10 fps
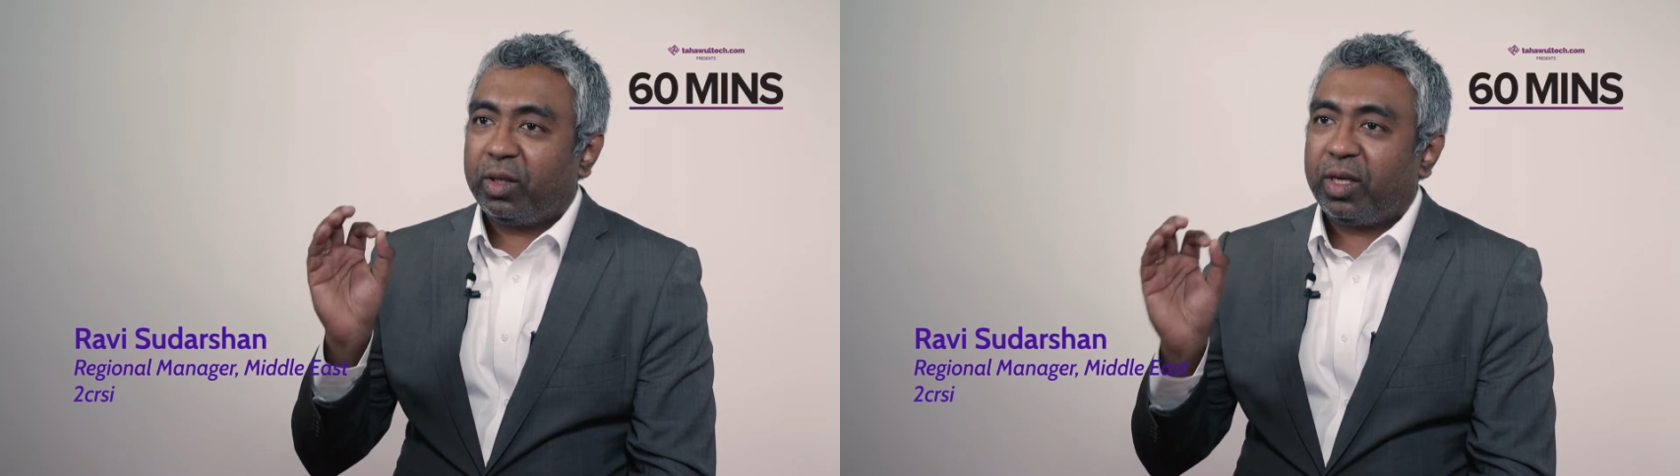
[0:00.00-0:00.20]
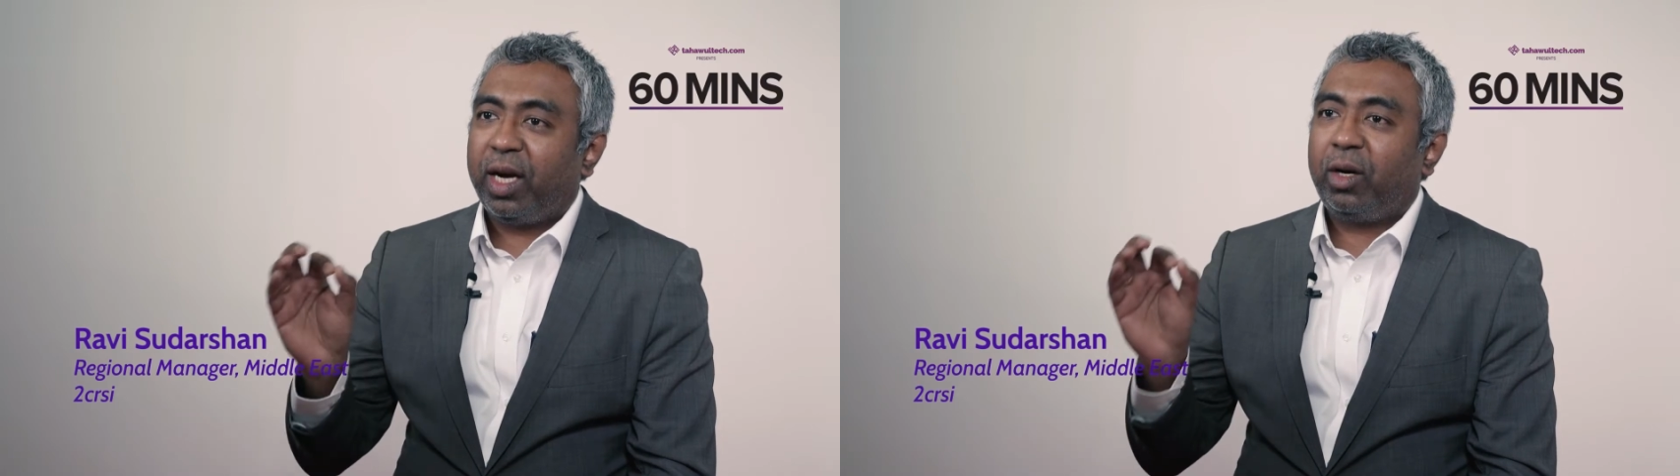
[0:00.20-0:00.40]

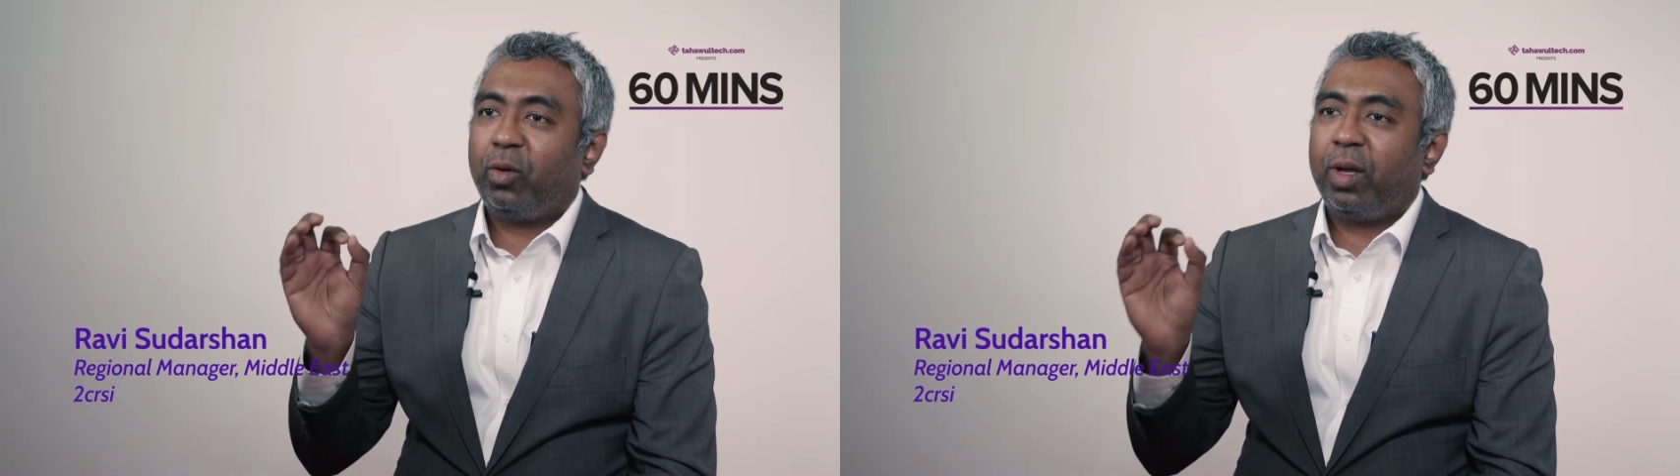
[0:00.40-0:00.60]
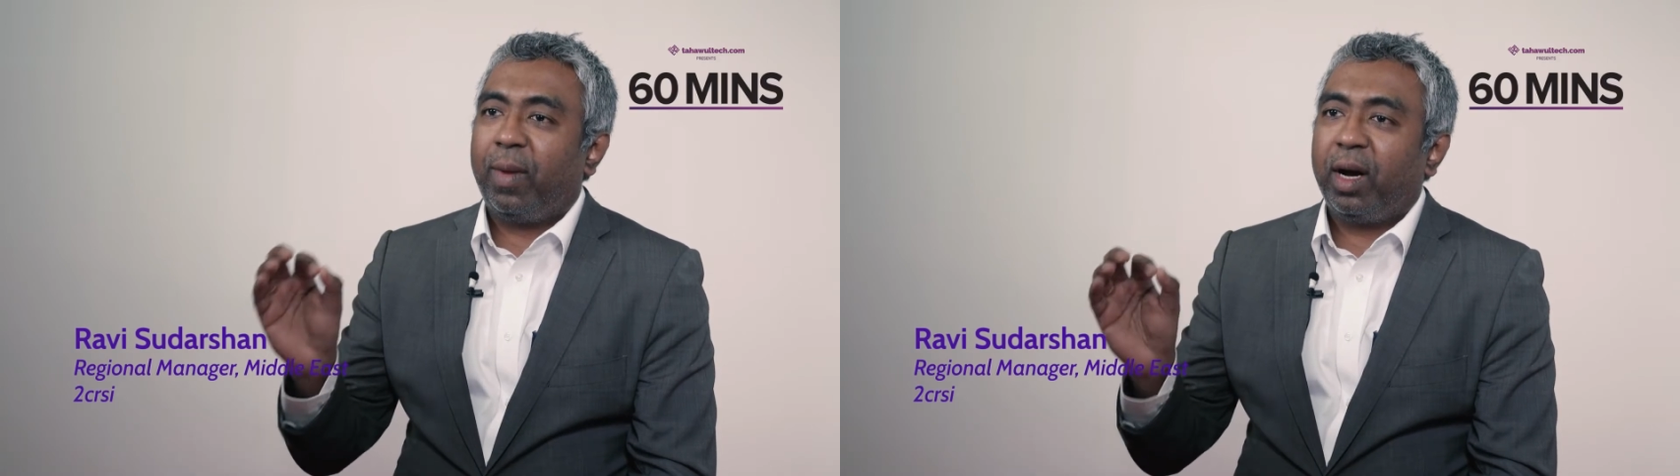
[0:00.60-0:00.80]
straight
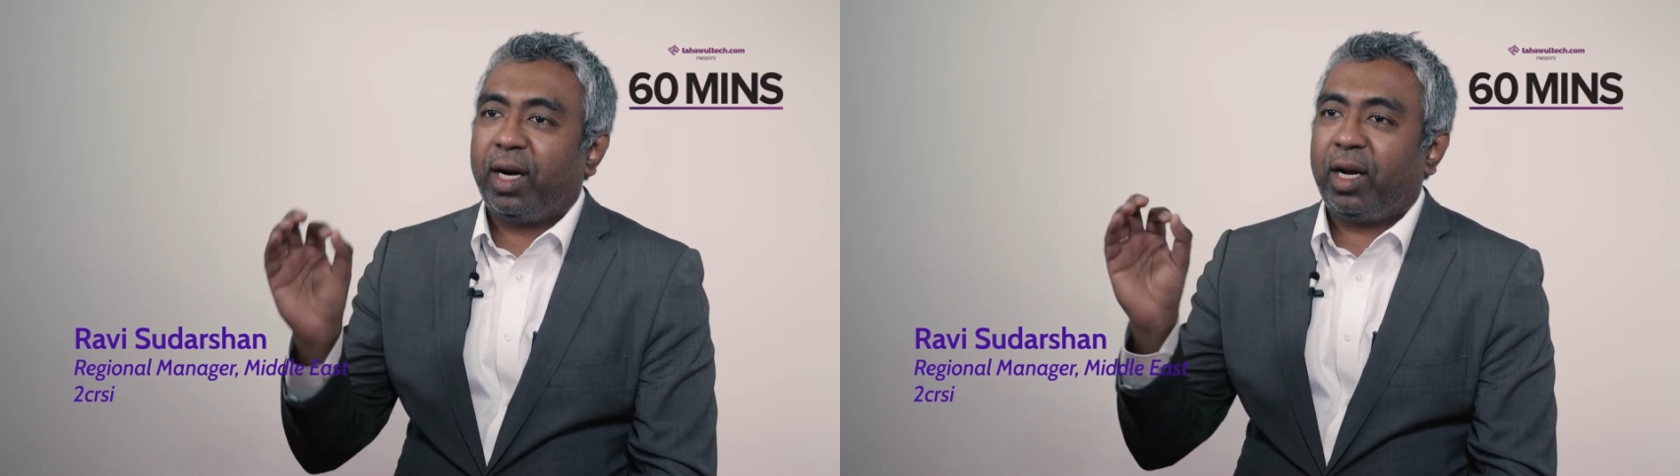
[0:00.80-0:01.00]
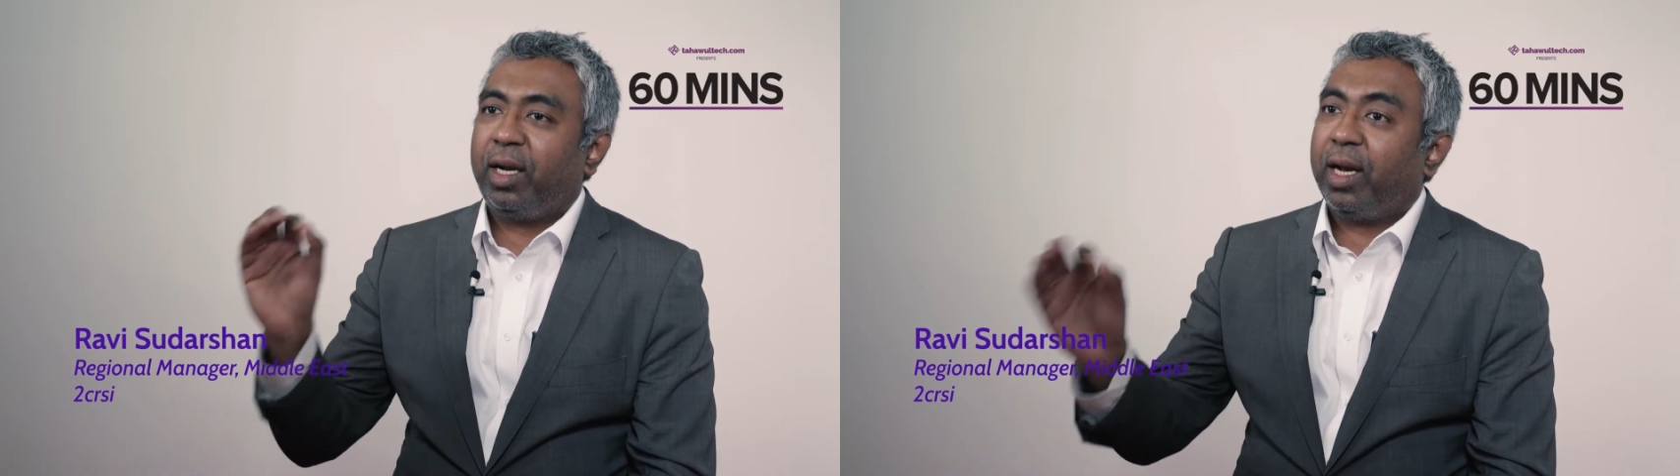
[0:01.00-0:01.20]
to the
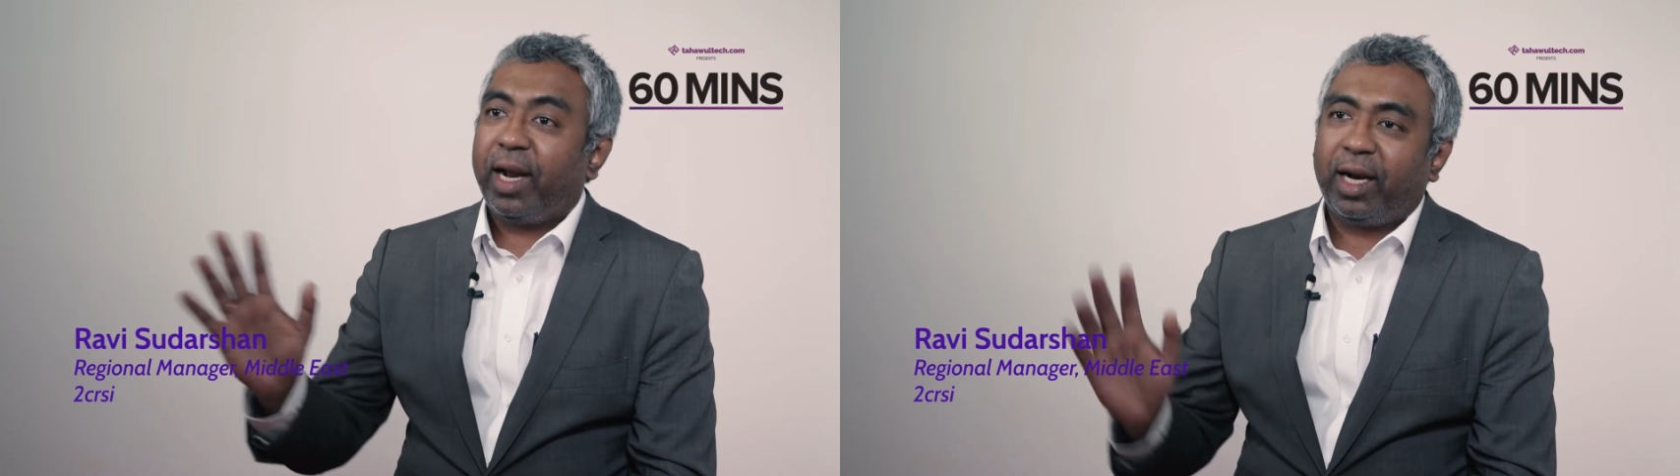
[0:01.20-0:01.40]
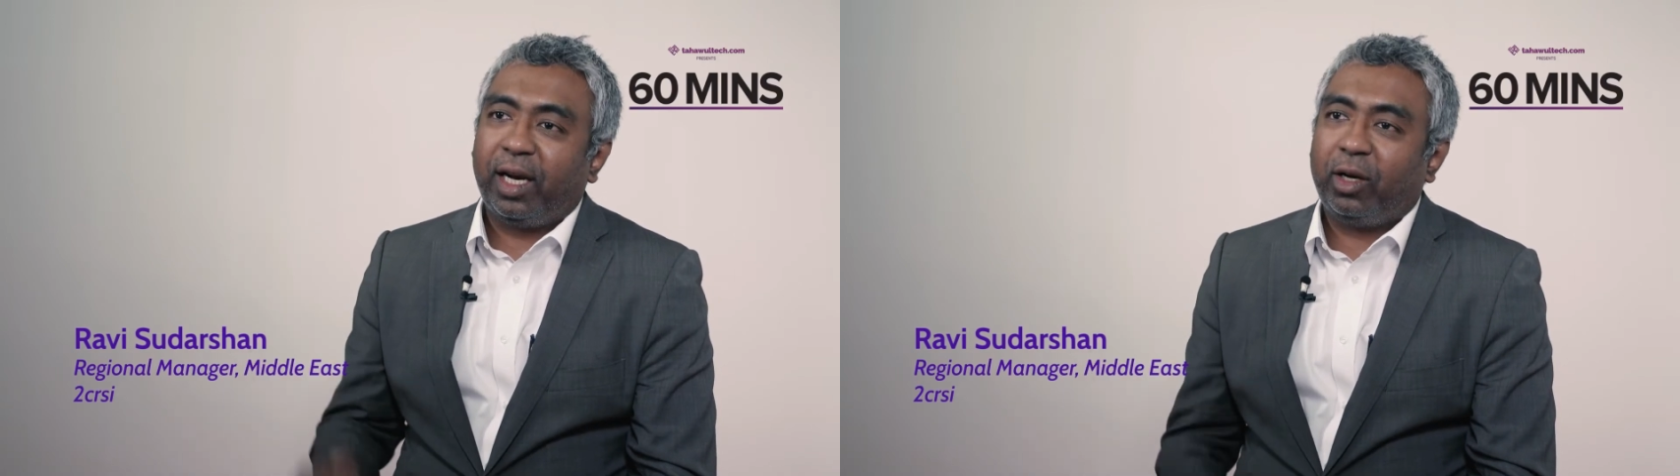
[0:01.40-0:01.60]
market and
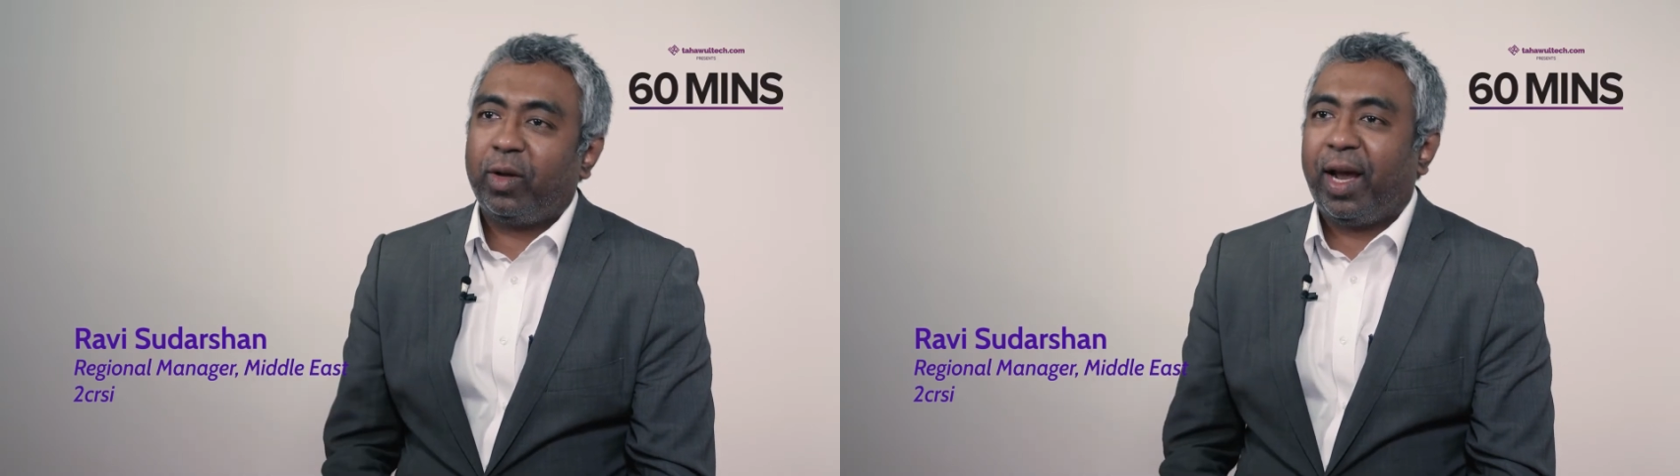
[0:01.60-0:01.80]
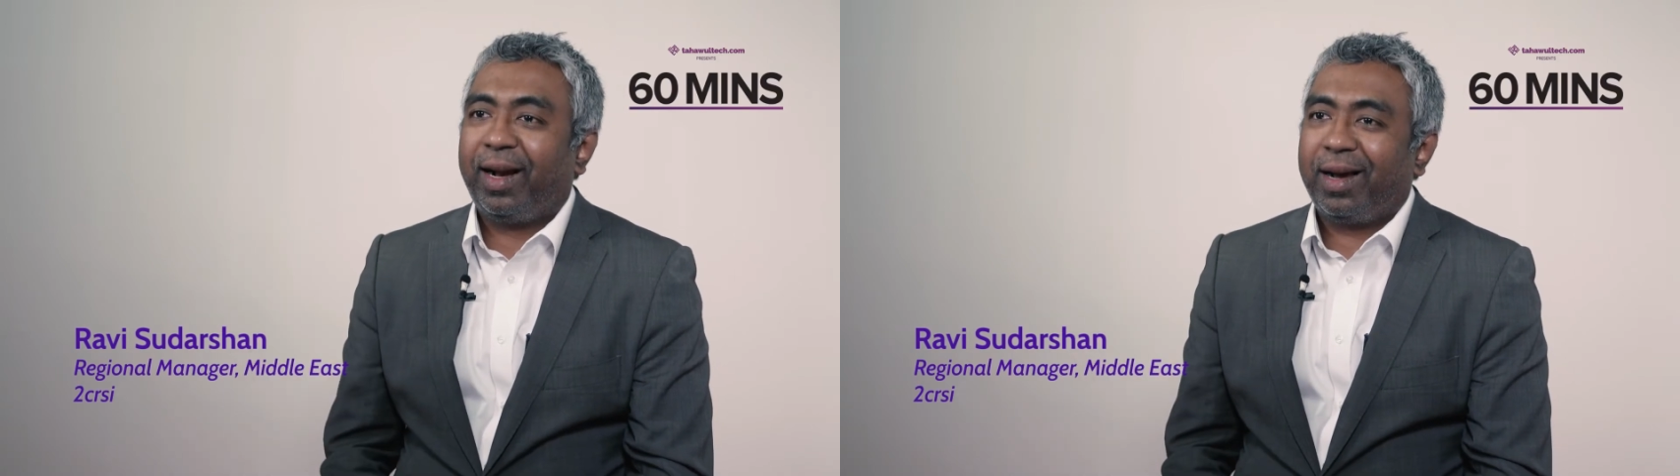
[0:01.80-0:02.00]
directly to
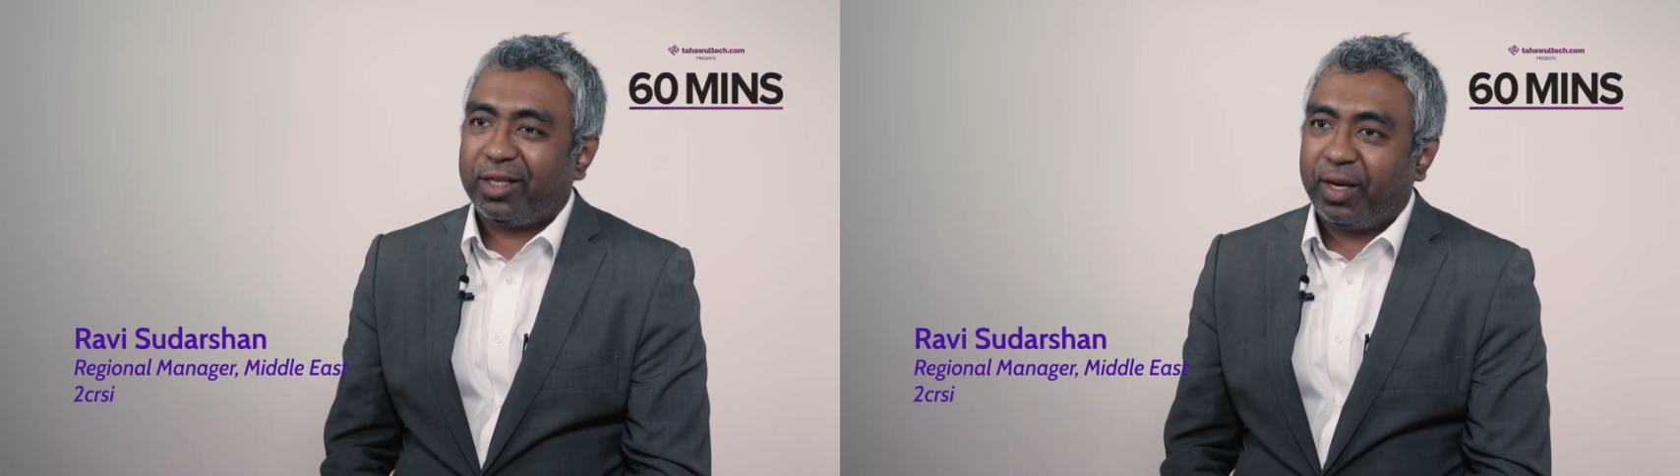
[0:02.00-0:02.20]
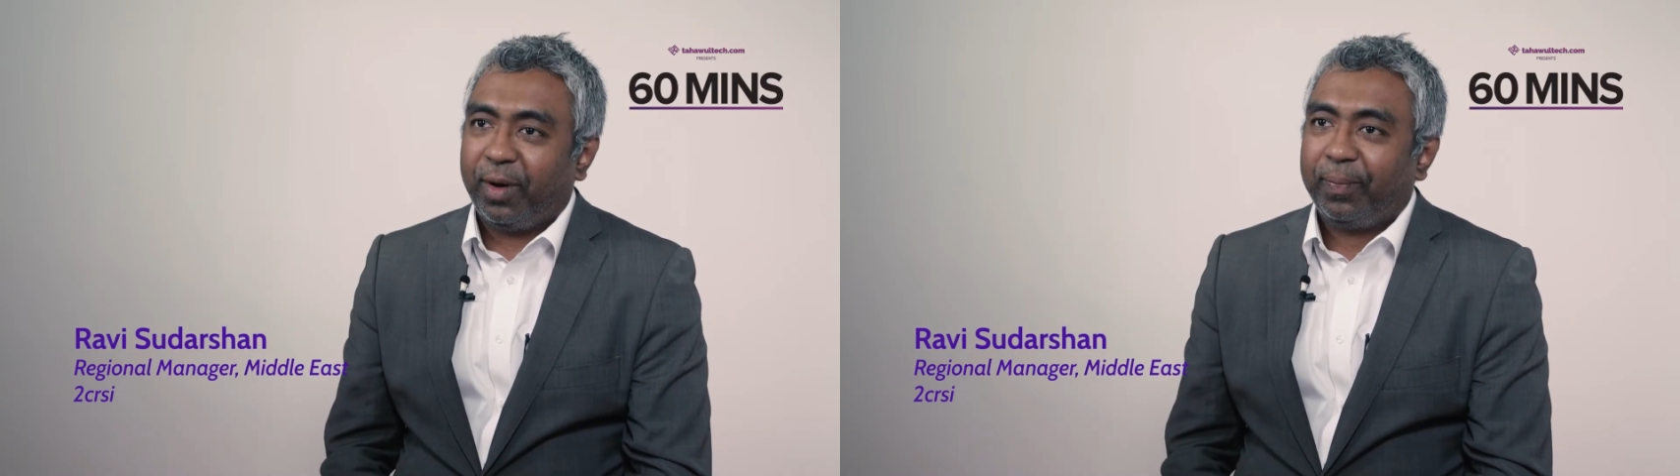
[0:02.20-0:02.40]
the end
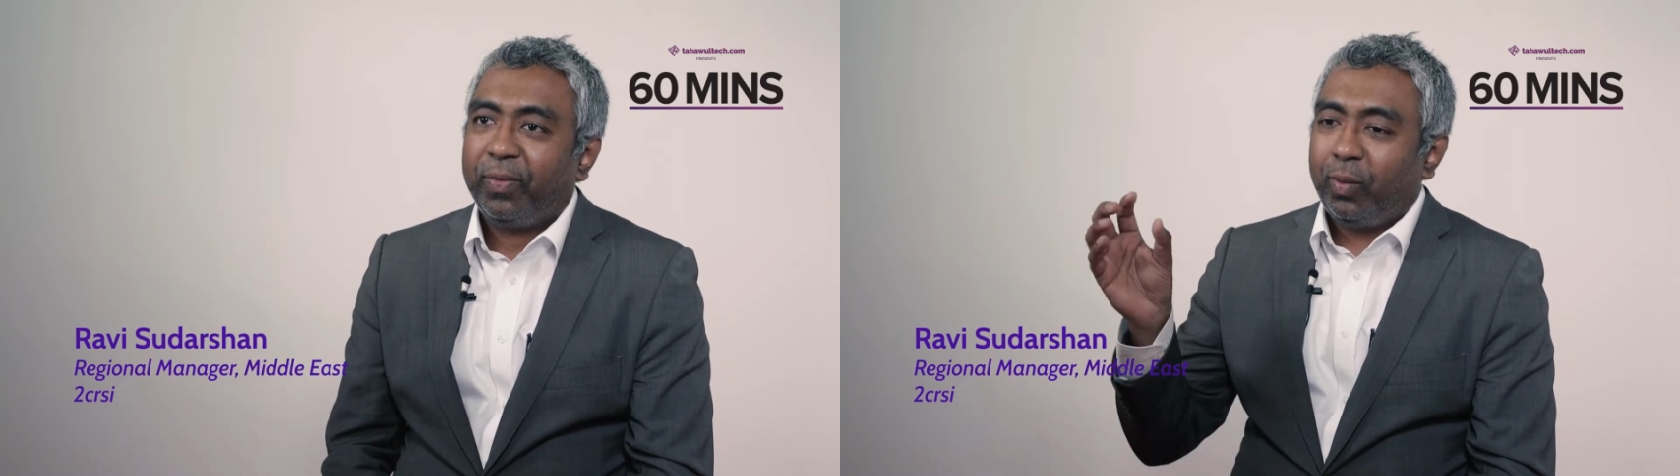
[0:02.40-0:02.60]
customer.